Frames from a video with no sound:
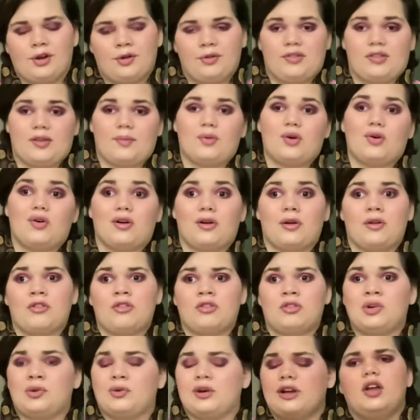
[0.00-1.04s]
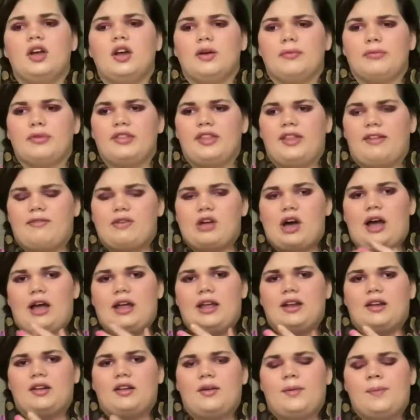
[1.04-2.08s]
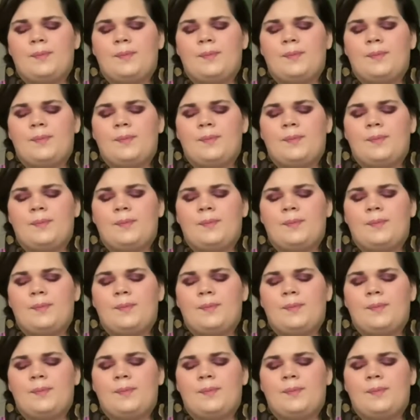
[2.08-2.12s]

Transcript: some horror stories where they've gotten